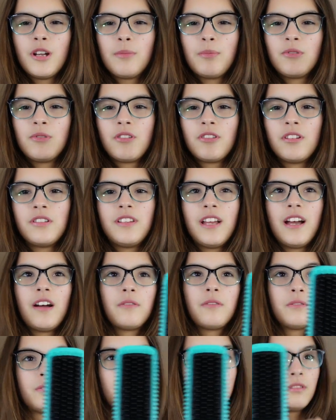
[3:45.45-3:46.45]
up or turn it
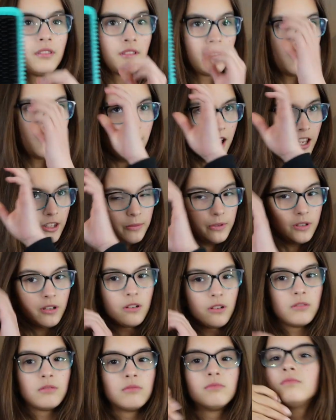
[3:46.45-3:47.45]
down as we
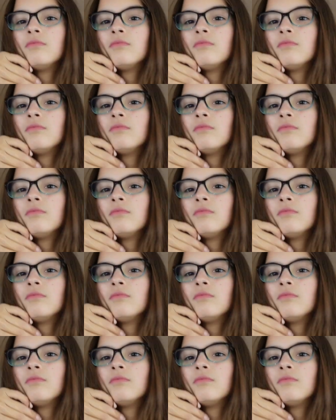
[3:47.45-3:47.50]
go.